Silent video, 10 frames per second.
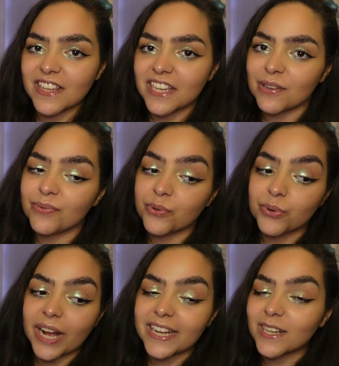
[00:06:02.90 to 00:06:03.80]
the
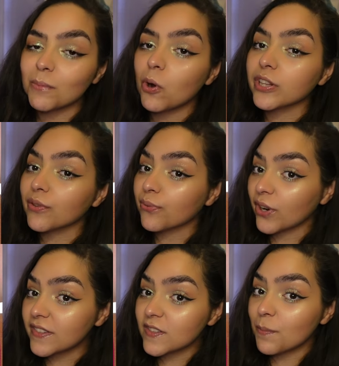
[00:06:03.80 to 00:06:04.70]
food item on the
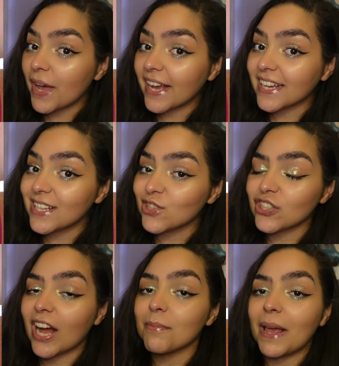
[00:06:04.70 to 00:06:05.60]
front of the package,
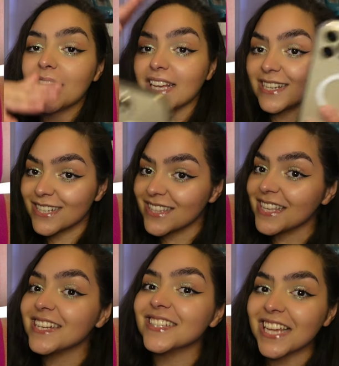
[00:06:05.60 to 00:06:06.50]
not making it
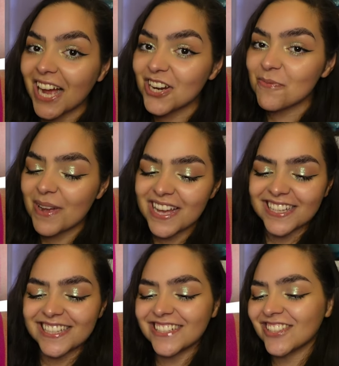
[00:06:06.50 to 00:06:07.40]
the entire
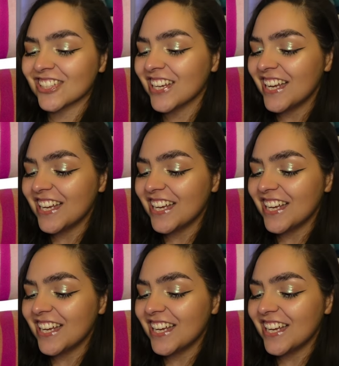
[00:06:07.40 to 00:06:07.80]
package.